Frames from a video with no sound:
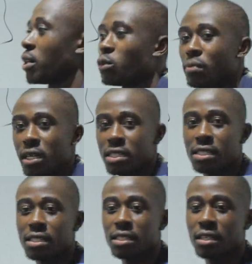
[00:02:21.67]
to
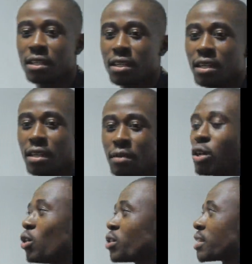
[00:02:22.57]
pass,
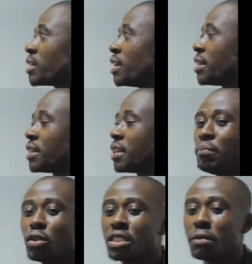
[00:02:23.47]
because the
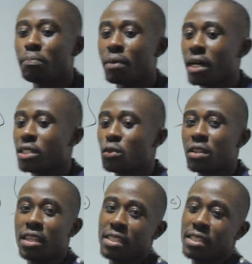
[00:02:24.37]
beauty part with
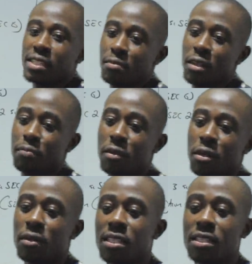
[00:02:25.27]
these statement
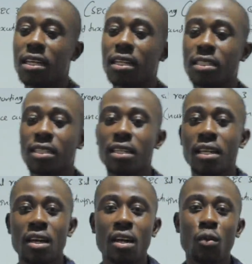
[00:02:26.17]
papers is that
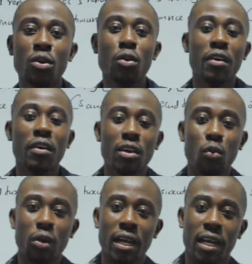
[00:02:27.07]
we know very
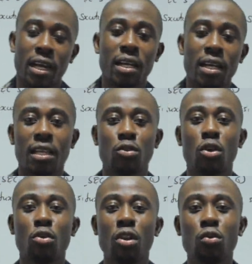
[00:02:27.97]
well that you're
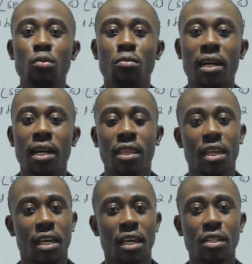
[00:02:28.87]
going to mark the
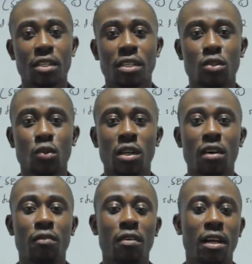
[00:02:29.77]
entries that you'll
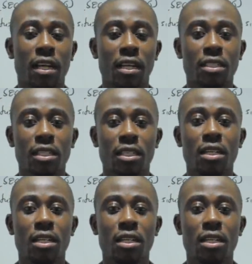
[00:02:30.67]
have entered,